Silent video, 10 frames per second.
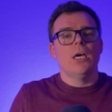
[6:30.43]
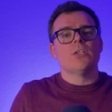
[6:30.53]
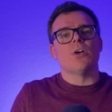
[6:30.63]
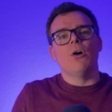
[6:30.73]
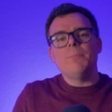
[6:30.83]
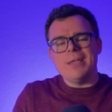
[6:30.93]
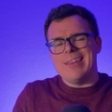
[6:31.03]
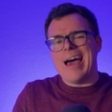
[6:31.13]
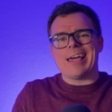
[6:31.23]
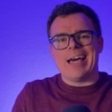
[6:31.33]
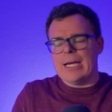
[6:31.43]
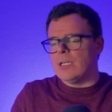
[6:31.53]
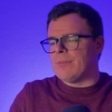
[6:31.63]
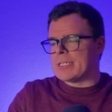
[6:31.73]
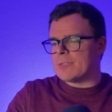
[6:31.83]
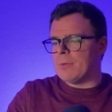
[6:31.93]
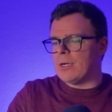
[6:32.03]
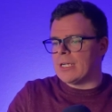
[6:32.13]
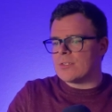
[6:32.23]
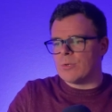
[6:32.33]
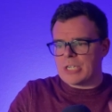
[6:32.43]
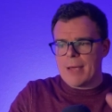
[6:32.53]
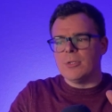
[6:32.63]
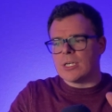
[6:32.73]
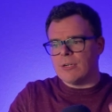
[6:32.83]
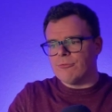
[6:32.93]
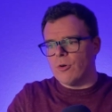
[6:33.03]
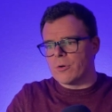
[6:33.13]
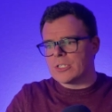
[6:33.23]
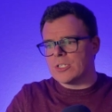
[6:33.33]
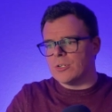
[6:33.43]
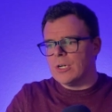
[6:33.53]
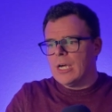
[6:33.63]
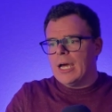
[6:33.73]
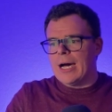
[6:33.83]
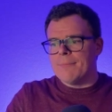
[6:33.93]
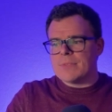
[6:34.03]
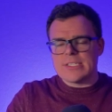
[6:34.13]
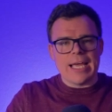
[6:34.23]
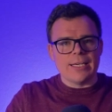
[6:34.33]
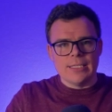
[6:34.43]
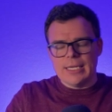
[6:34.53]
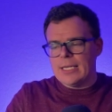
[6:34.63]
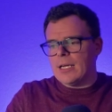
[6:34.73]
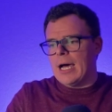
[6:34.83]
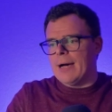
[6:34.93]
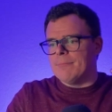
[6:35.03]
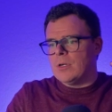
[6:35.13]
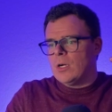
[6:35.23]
So it would be that kind of experience, which I'm looking forward to. Um, secondly, um,